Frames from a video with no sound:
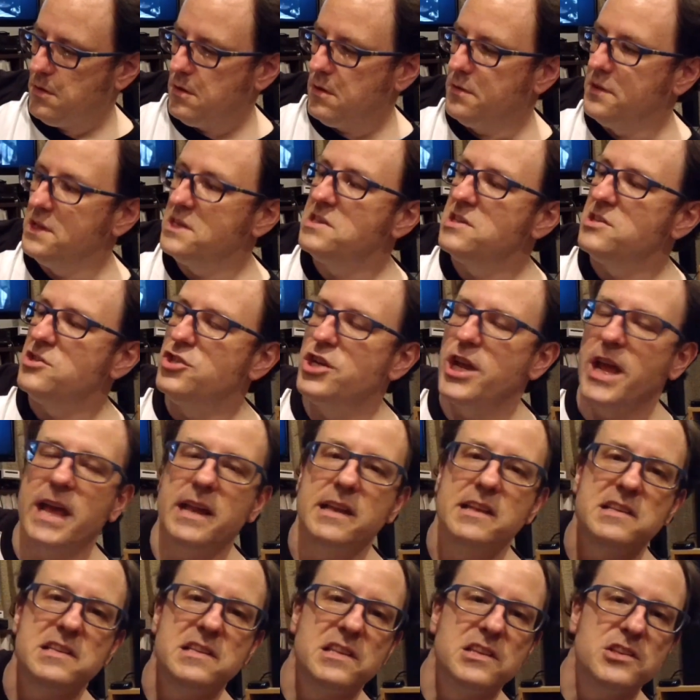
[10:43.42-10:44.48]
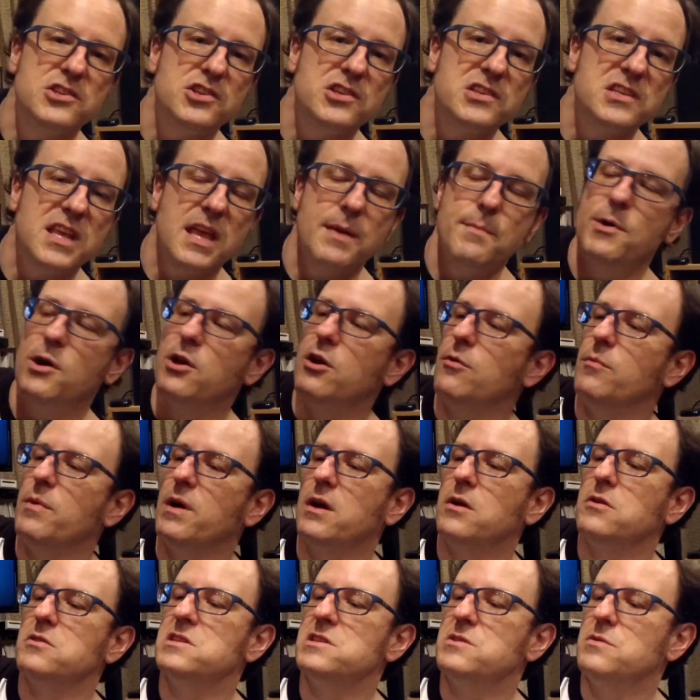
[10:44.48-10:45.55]
This is Janice. This just came out on
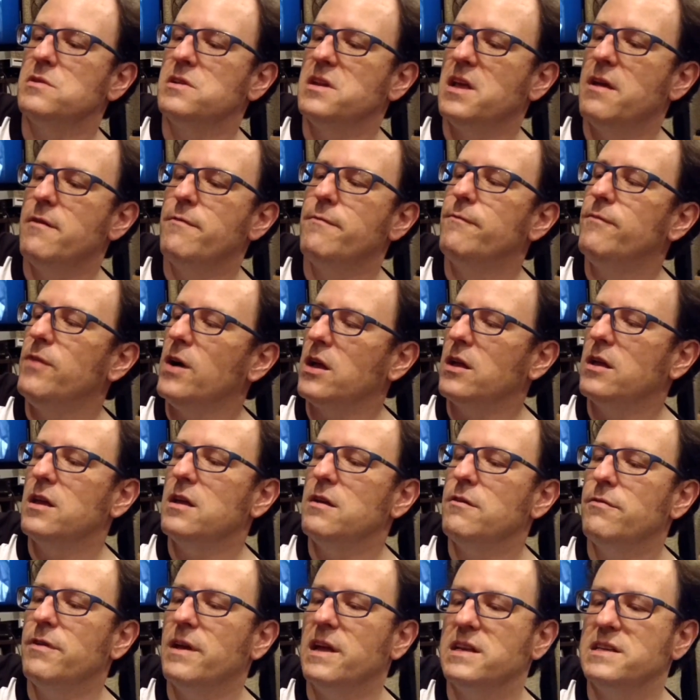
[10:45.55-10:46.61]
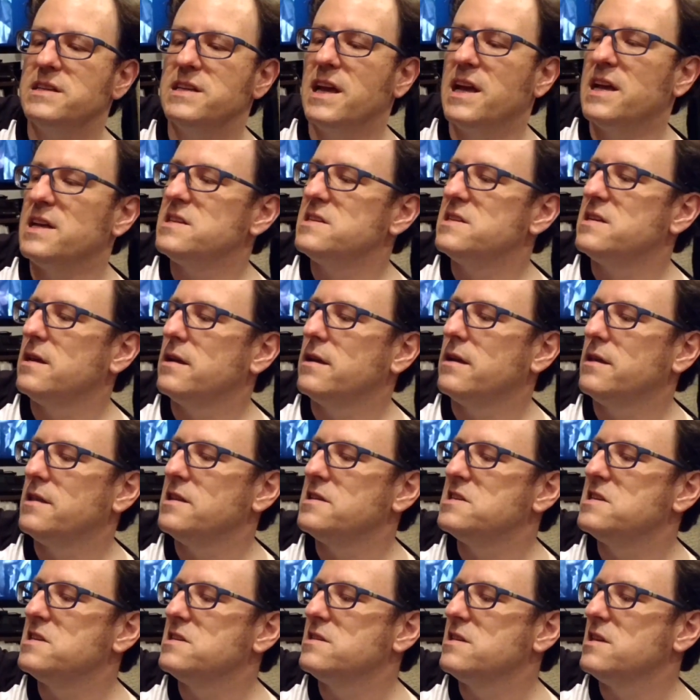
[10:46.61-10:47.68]
Record Store Day. Fucking fantastic.
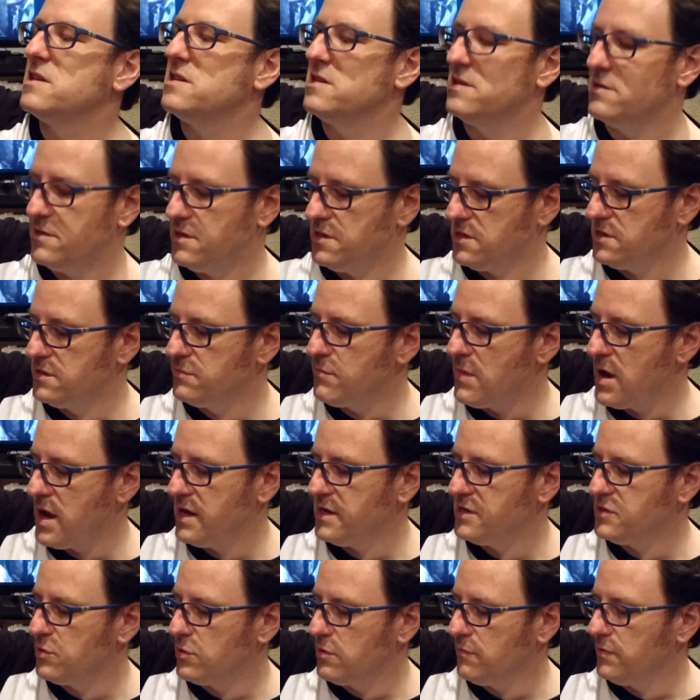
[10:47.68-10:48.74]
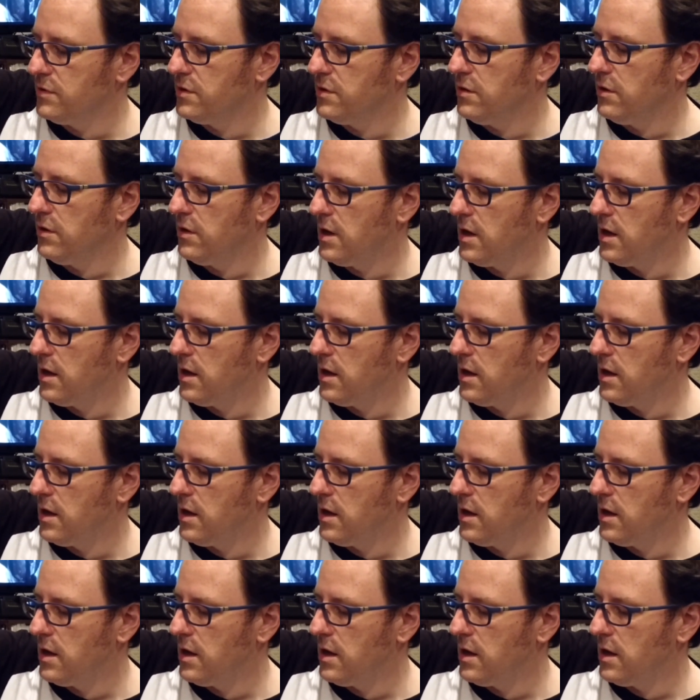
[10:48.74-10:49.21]
This is my sort of little